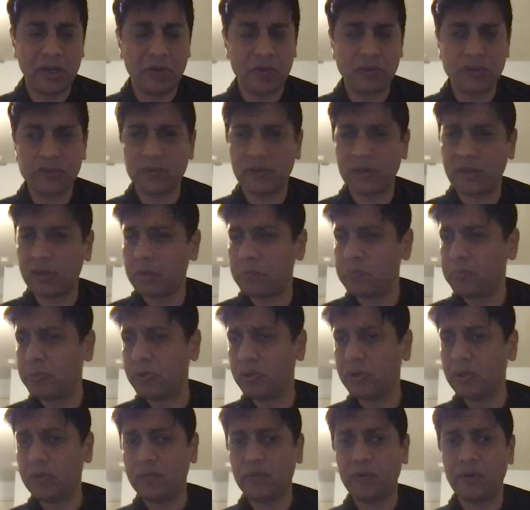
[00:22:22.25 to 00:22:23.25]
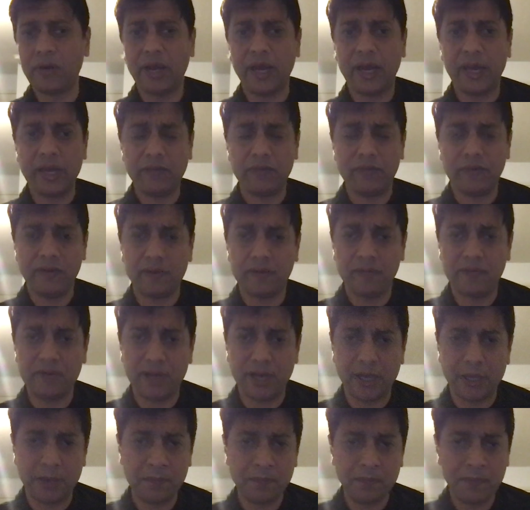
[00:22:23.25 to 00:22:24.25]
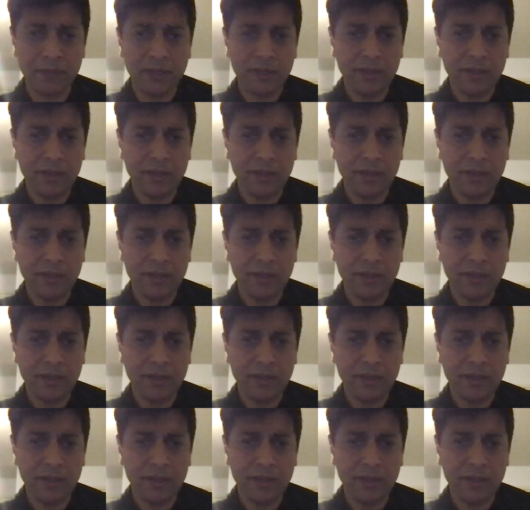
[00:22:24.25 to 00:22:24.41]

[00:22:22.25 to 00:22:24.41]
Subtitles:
It was one of the beautiful hike we have done.